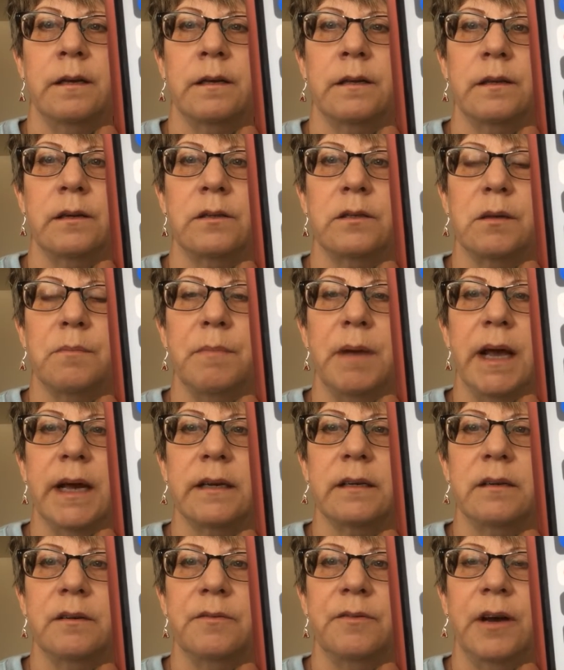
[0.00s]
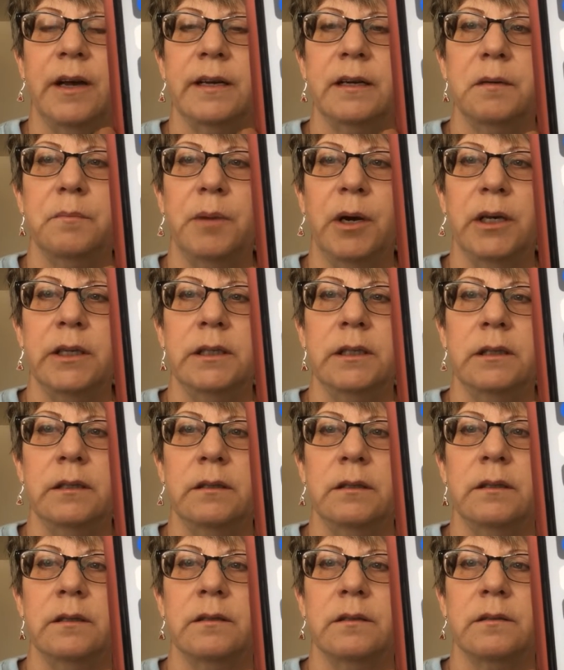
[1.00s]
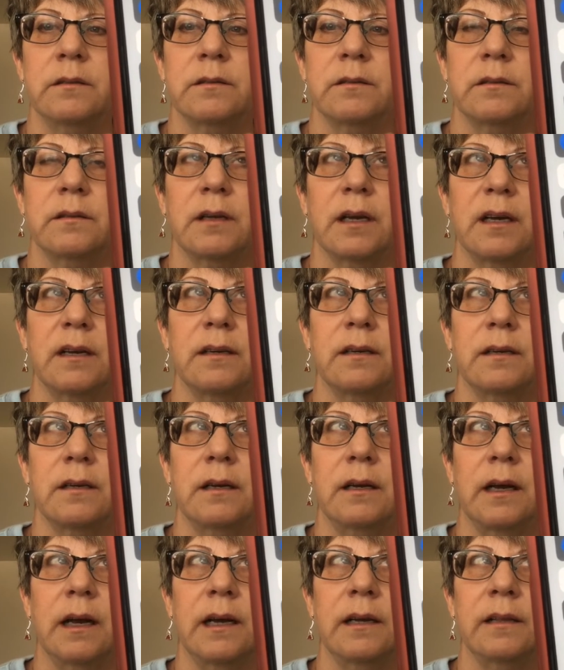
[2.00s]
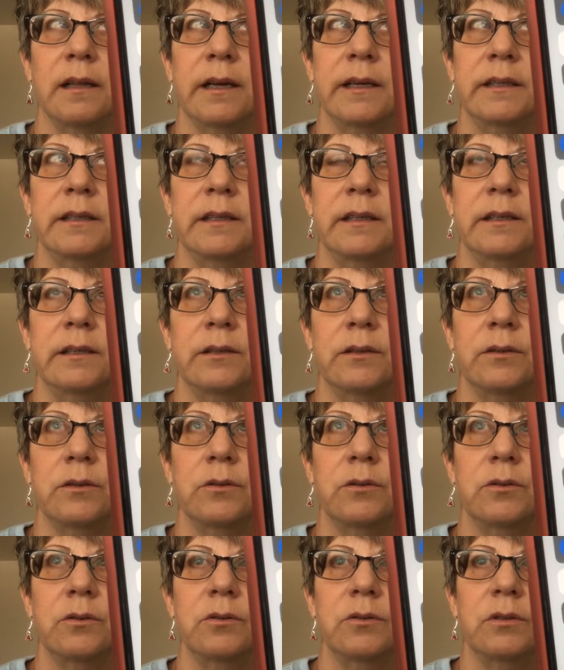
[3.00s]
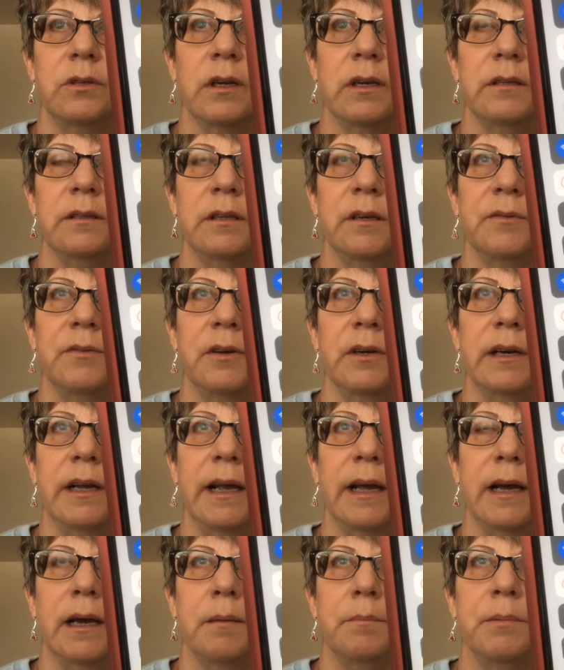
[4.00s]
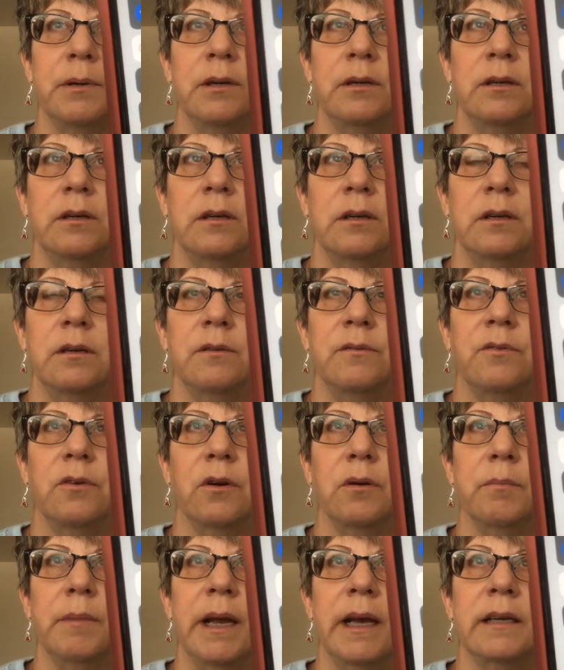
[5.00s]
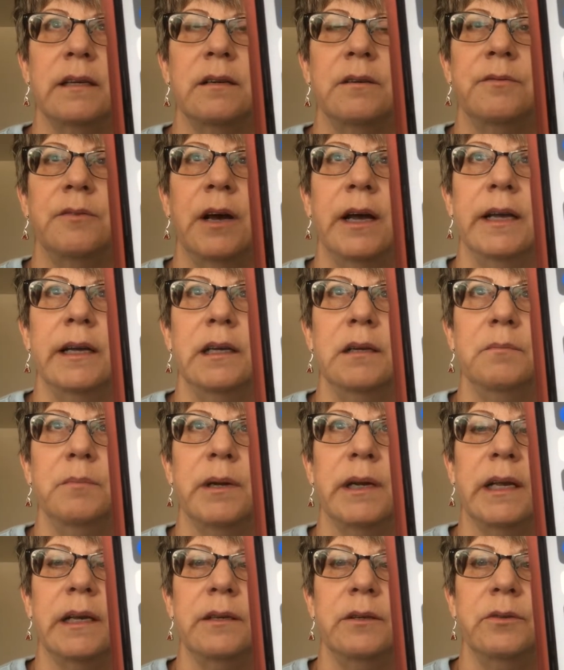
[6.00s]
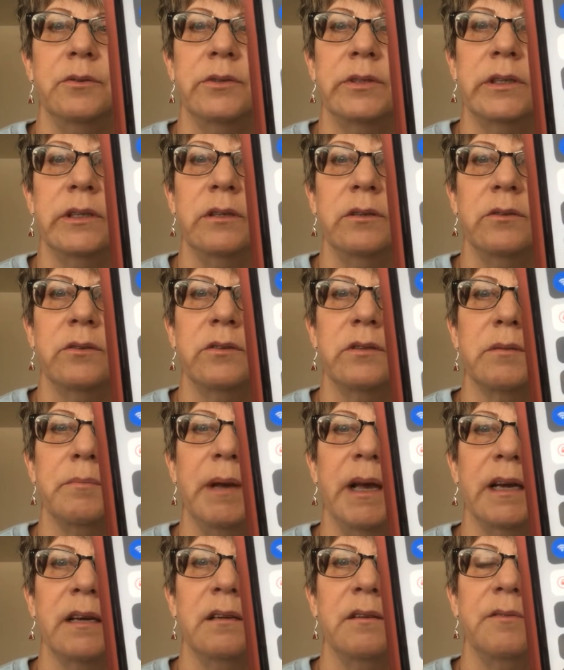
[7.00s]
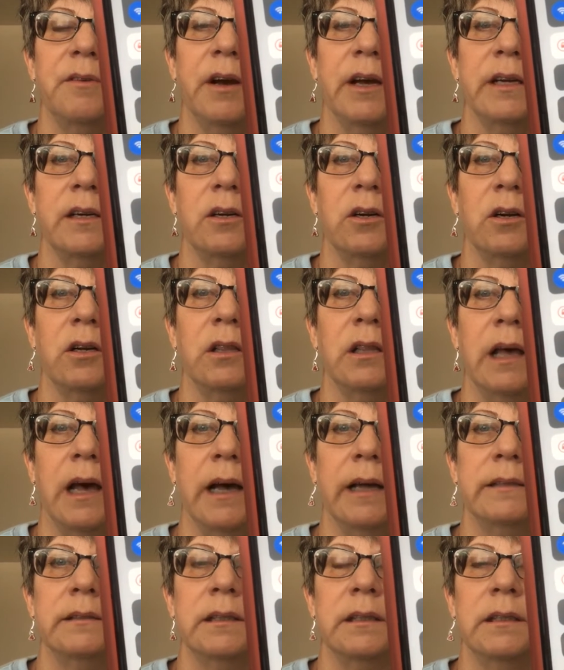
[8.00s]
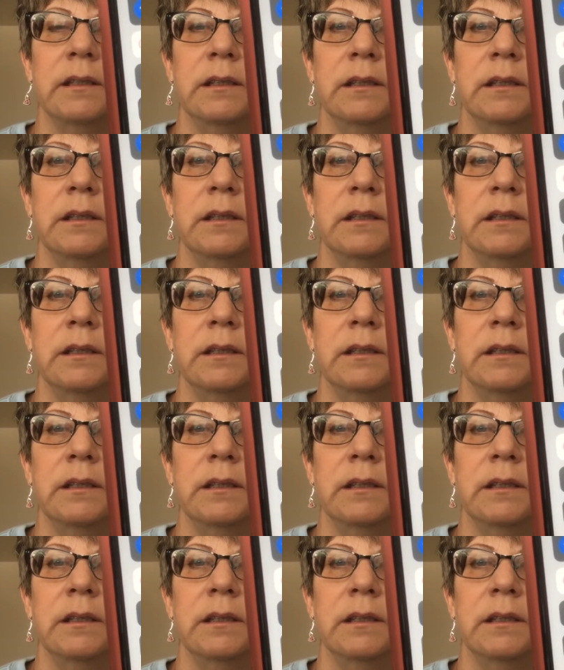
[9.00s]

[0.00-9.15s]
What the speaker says: there's a magnifier button. I like to use a different app for magnifying, but I used to use the magnifier a lot.